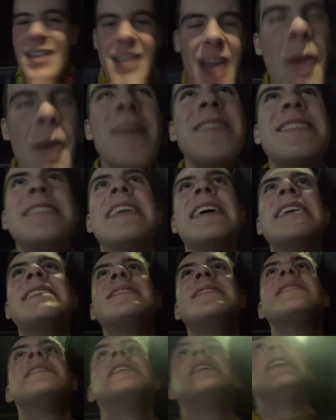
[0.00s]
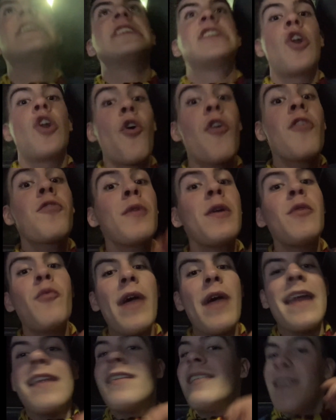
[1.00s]
come into this, as long as we
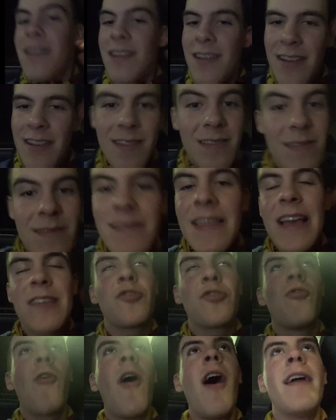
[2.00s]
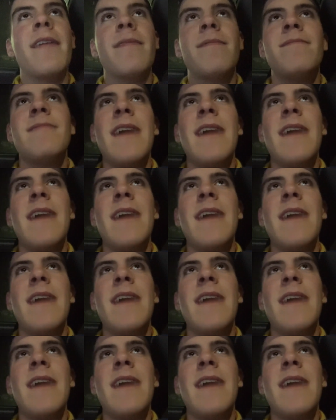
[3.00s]
win, that's all right.